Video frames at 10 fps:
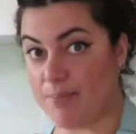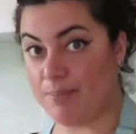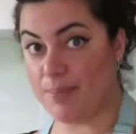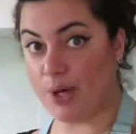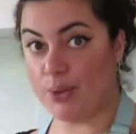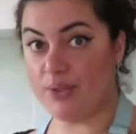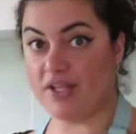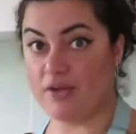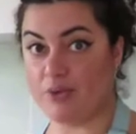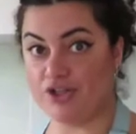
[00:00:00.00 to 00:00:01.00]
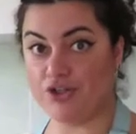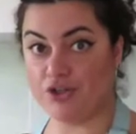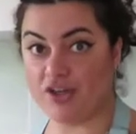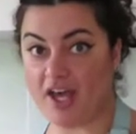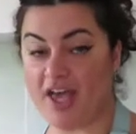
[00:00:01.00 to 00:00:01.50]
bowl in the pressure
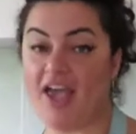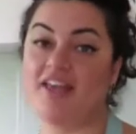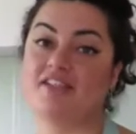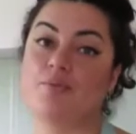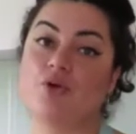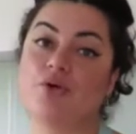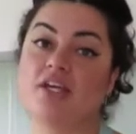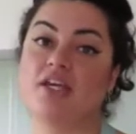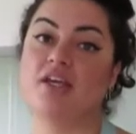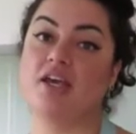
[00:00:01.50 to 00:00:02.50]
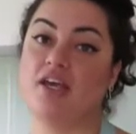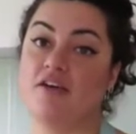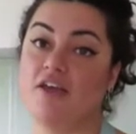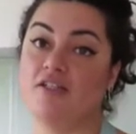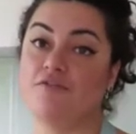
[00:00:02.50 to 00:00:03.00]
cooker and I'm cooking
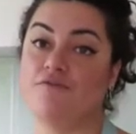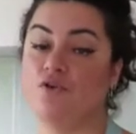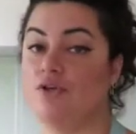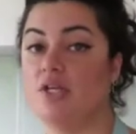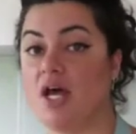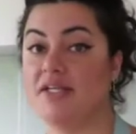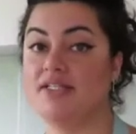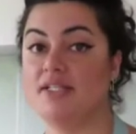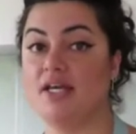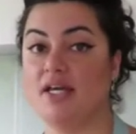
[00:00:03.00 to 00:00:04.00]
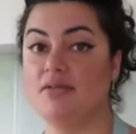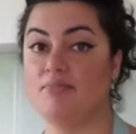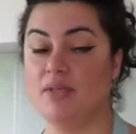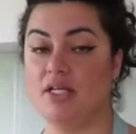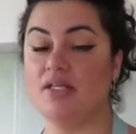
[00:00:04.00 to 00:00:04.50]
it for
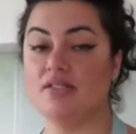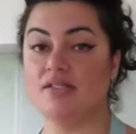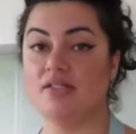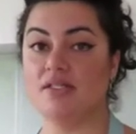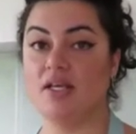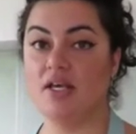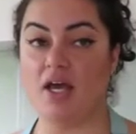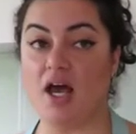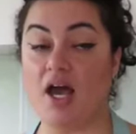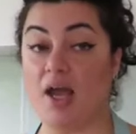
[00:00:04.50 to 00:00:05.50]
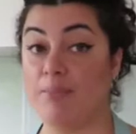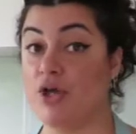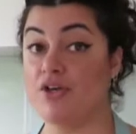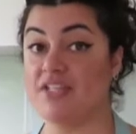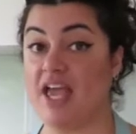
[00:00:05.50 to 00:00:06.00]
99 minutes.
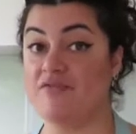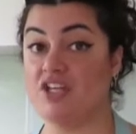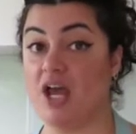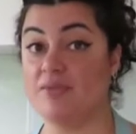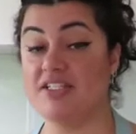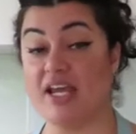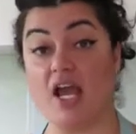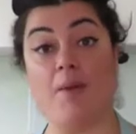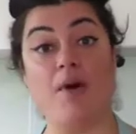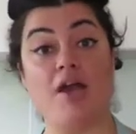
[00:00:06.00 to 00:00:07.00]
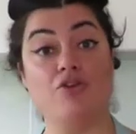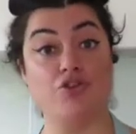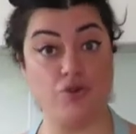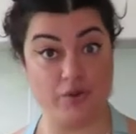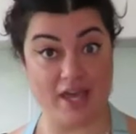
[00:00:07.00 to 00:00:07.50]
Because I have time today, I might
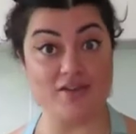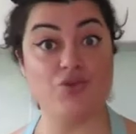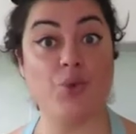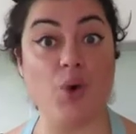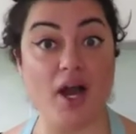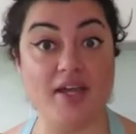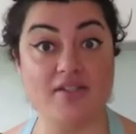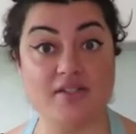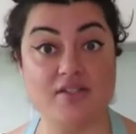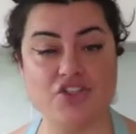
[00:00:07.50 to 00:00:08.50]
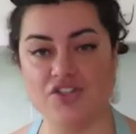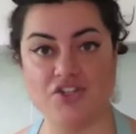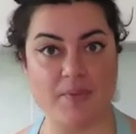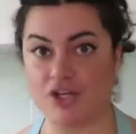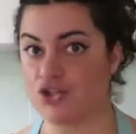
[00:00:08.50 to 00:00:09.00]
do that twice just
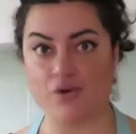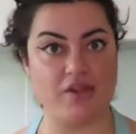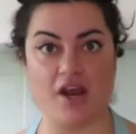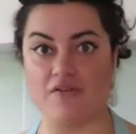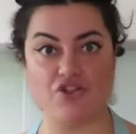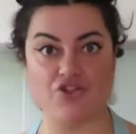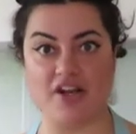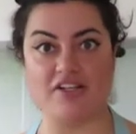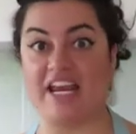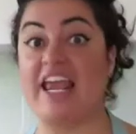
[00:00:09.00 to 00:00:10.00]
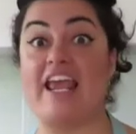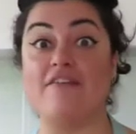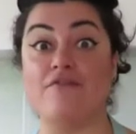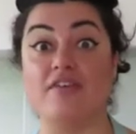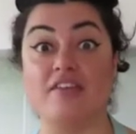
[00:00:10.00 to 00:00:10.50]
to make sure that I've extracted
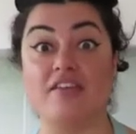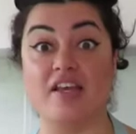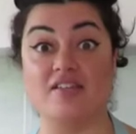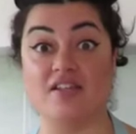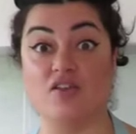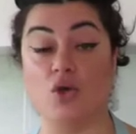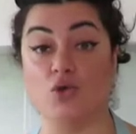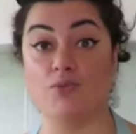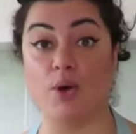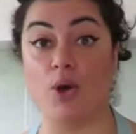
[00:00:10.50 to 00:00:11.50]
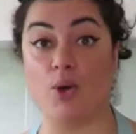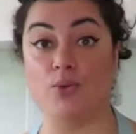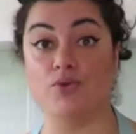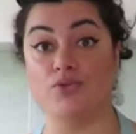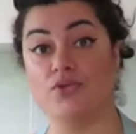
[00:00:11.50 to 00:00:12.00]
everything that's in those
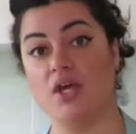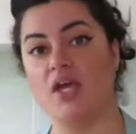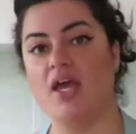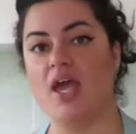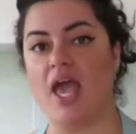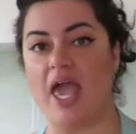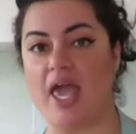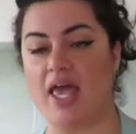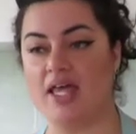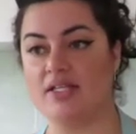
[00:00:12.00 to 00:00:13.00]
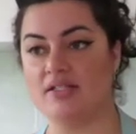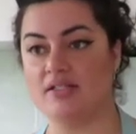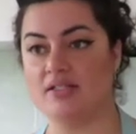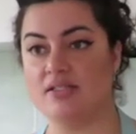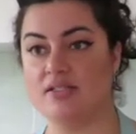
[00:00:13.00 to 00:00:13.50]
bones.
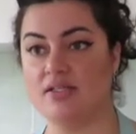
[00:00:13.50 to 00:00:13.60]
And